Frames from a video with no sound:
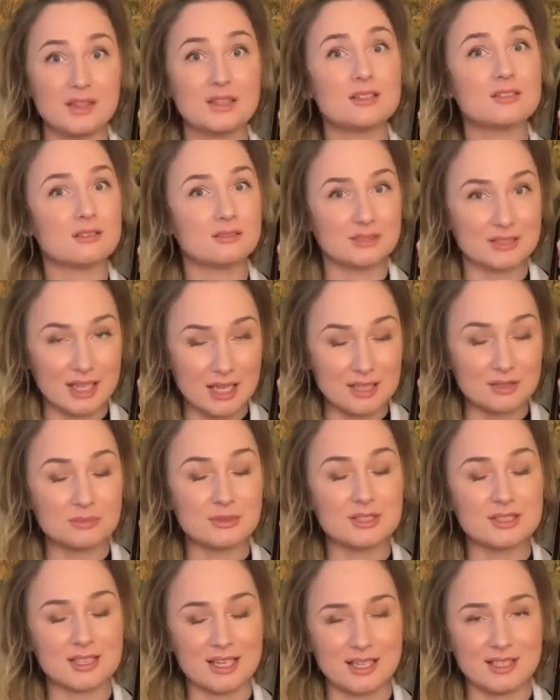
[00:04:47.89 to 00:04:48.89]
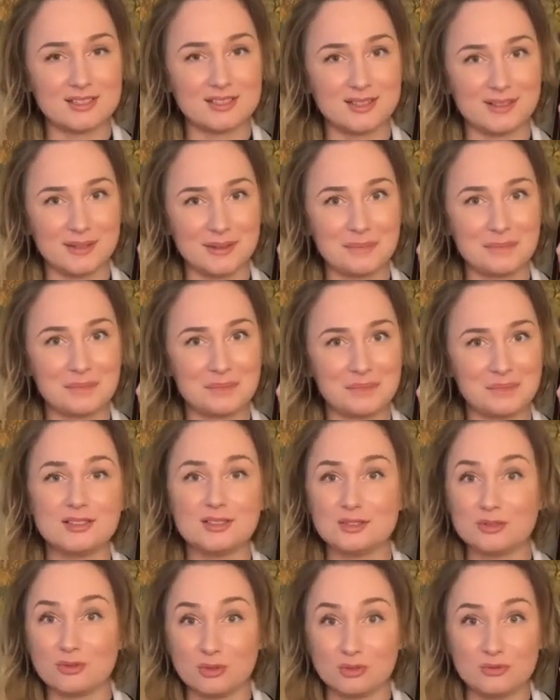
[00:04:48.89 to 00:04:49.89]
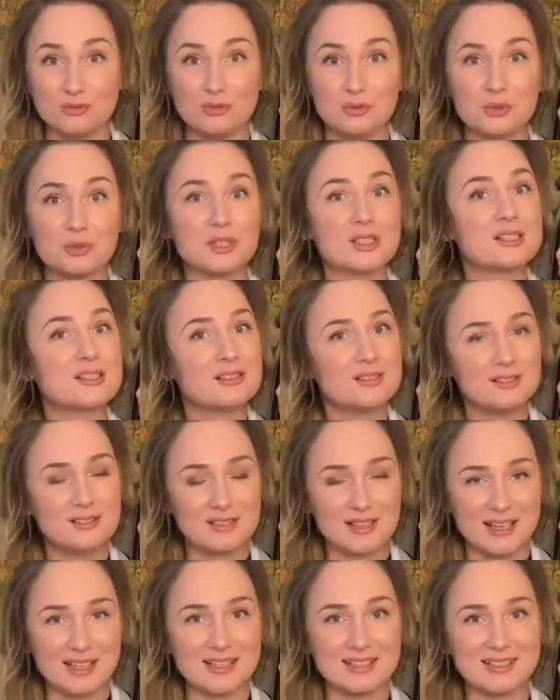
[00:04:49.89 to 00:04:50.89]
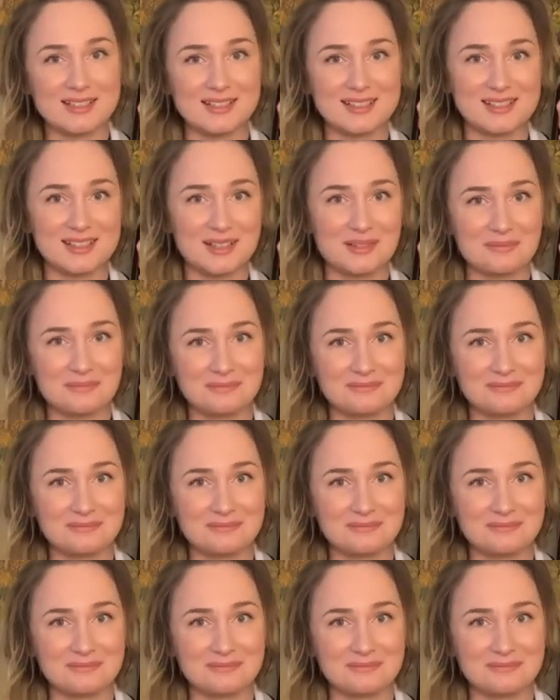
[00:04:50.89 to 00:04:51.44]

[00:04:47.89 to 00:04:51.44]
So that will take time. Don't force, take it easy.